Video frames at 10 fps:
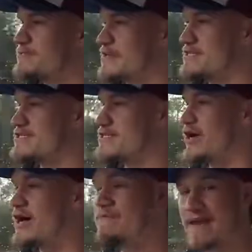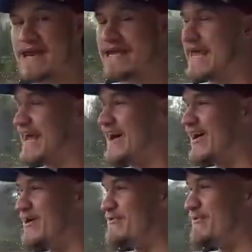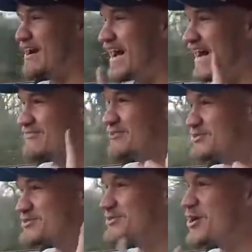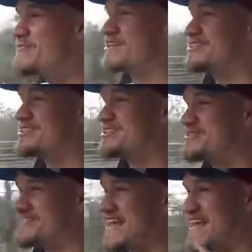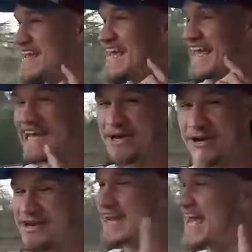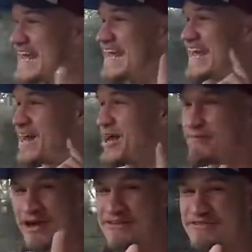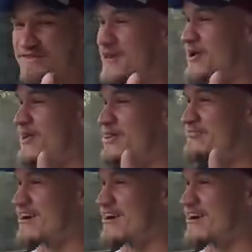presents, so I better get home. I've got so much to do today, including edit and upload this video in the